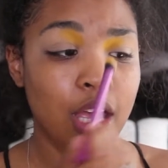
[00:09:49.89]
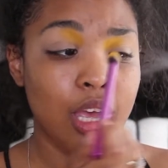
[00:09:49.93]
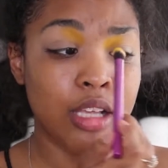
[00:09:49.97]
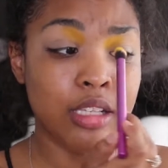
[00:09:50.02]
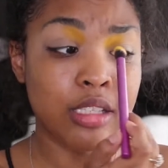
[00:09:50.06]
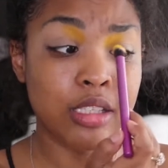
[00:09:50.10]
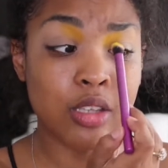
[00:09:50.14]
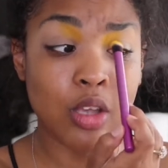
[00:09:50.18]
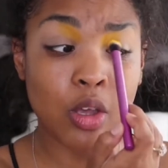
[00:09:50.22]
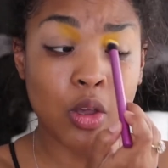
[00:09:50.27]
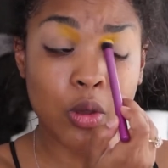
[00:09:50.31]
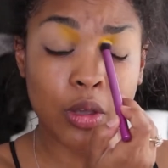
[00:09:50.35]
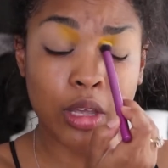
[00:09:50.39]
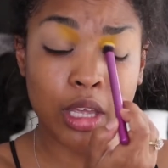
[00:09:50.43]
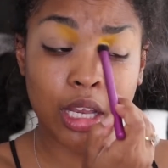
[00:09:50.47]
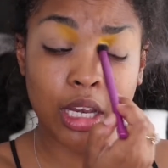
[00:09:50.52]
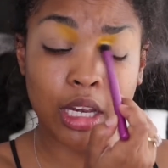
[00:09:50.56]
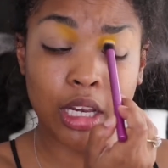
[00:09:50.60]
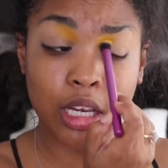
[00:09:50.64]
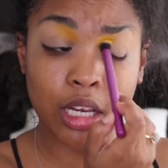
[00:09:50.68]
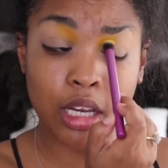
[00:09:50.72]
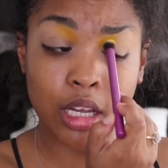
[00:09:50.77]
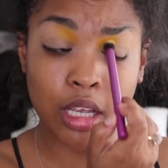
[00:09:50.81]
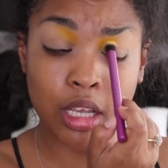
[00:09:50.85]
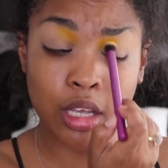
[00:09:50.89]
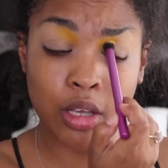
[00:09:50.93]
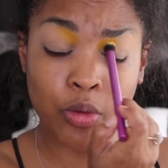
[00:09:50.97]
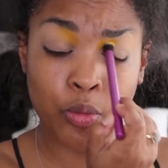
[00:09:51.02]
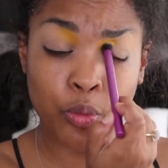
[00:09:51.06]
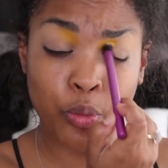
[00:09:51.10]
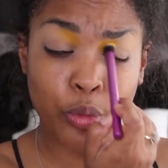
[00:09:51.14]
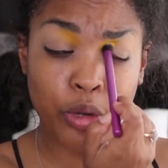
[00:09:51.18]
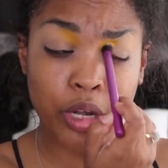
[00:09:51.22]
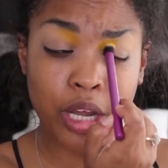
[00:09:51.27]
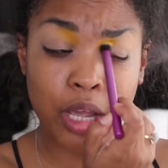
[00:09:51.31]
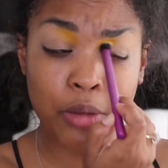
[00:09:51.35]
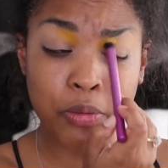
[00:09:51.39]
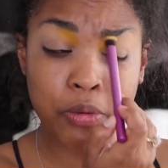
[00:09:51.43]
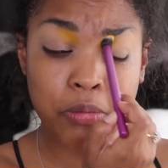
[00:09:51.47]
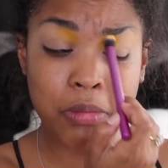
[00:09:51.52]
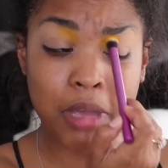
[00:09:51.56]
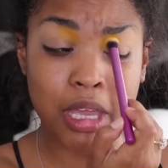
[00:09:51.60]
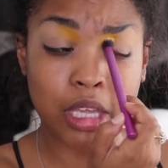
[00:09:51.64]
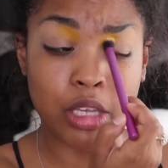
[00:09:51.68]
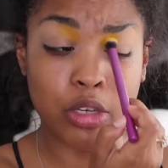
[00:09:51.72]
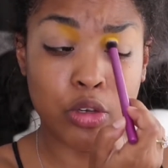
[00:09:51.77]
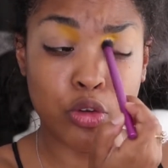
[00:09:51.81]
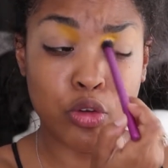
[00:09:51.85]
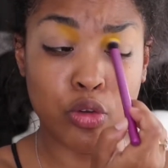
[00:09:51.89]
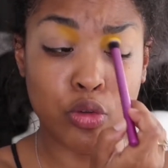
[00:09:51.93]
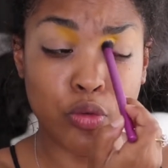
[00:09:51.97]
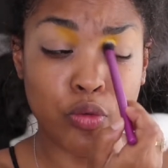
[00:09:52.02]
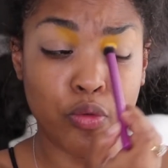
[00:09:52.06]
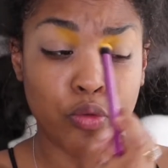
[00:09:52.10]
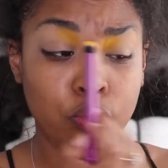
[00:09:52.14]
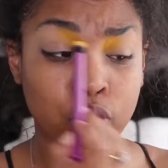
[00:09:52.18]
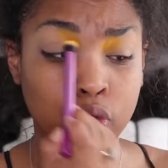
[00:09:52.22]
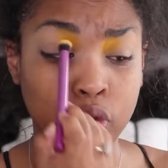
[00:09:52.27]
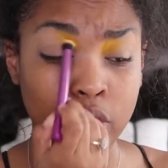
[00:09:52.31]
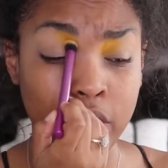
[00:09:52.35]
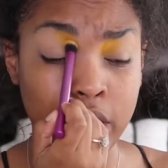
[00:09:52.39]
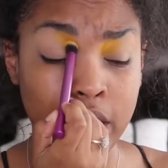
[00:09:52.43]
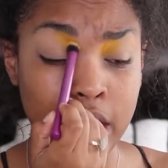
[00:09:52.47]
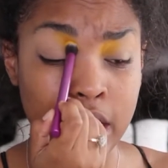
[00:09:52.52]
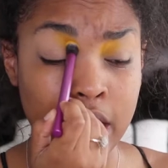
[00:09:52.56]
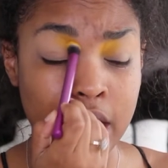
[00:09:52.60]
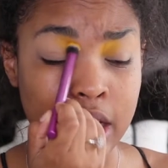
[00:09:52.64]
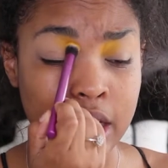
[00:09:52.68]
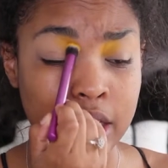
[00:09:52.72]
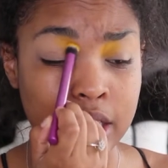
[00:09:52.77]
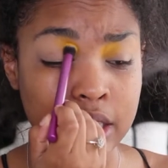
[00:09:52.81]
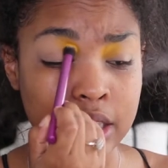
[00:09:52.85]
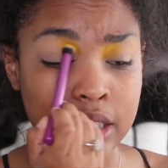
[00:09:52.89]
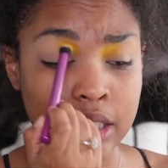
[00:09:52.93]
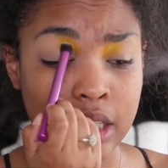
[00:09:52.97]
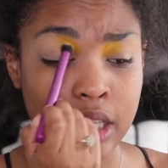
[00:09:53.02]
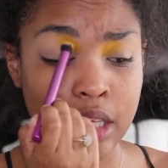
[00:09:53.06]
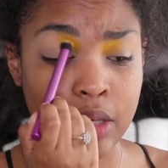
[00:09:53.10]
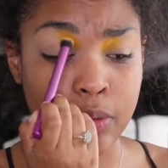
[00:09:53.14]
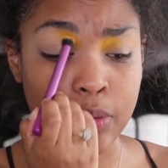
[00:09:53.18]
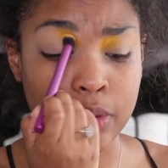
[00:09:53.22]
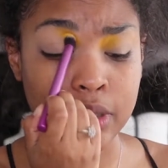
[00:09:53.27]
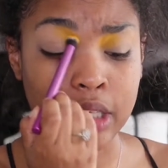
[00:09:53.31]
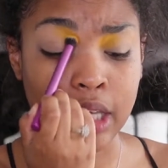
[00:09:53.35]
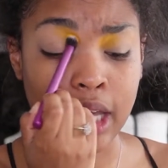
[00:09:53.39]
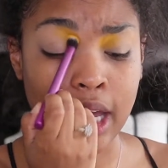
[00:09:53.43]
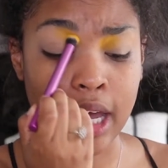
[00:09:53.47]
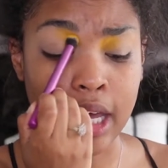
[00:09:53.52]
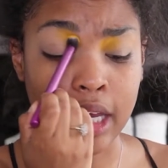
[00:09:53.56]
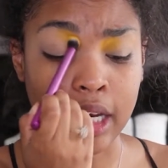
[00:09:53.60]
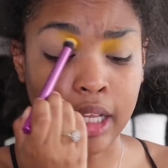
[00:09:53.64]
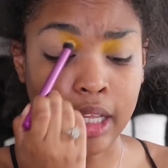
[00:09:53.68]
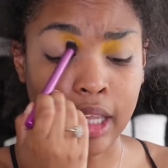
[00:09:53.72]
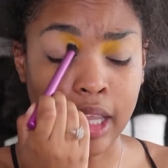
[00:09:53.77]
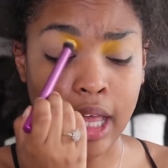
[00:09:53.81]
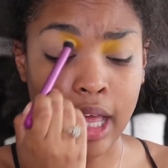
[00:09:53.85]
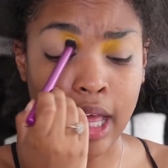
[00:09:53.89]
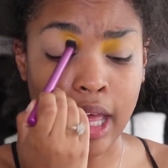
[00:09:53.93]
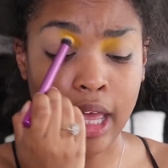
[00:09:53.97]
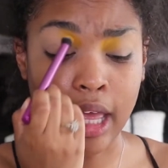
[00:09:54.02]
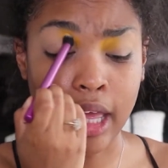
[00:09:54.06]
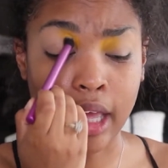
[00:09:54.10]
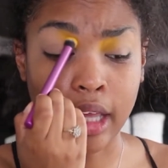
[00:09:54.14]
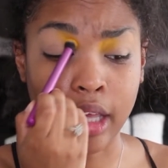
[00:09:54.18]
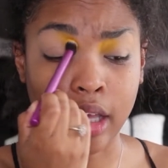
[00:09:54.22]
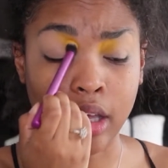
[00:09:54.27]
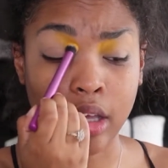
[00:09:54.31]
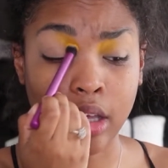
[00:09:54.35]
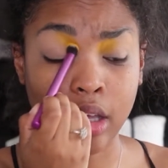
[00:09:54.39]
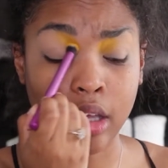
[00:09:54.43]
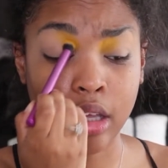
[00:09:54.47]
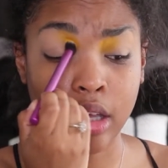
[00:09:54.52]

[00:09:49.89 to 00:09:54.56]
So, and when I would make new friends, it was kind of like,